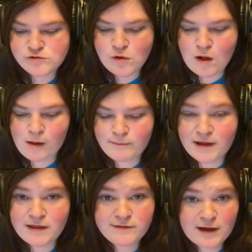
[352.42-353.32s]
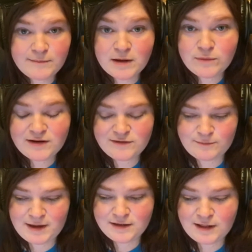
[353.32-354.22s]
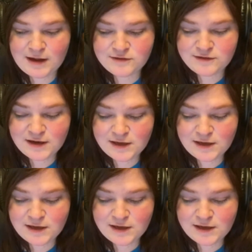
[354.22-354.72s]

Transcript: By the time I went to bed last night,